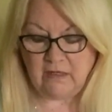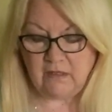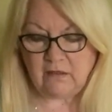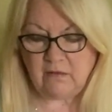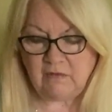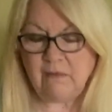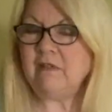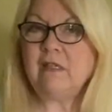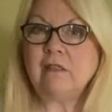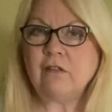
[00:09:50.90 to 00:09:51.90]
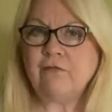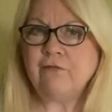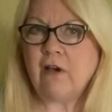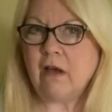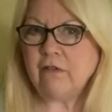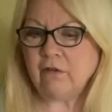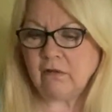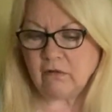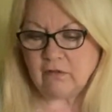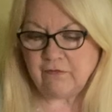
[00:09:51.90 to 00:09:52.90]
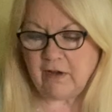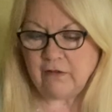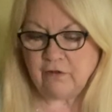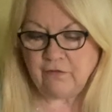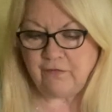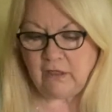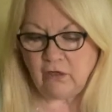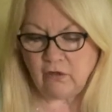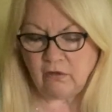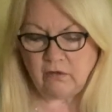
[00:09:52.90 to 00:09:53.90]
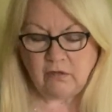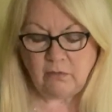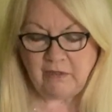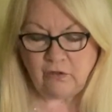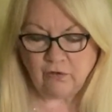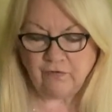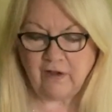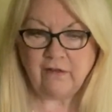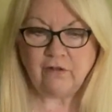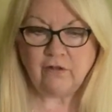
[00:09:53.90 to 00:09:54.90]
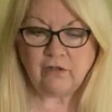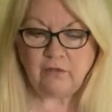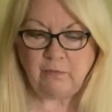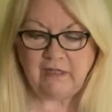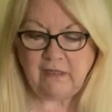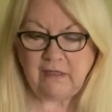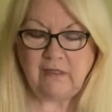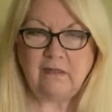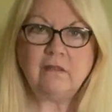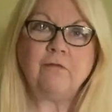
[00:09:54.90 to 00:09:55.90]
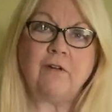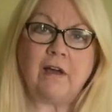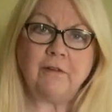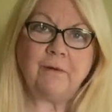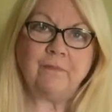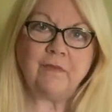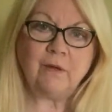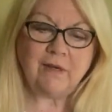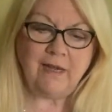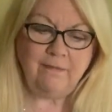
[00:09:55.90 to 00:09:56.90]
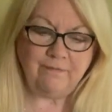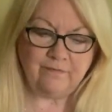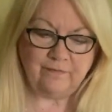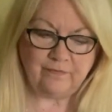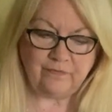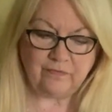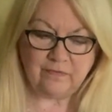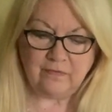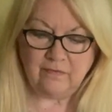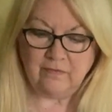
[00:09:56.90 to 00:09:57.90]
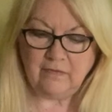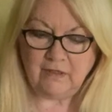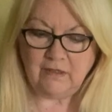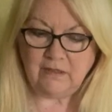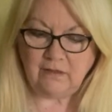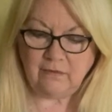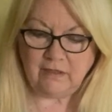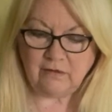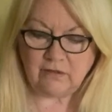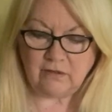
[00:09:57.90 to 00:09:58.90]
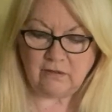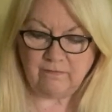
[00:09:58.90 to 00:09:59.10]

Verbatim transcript: Sometimes that's a father or father figure. Could be your father, could be he is a father, okay? Let's see what else.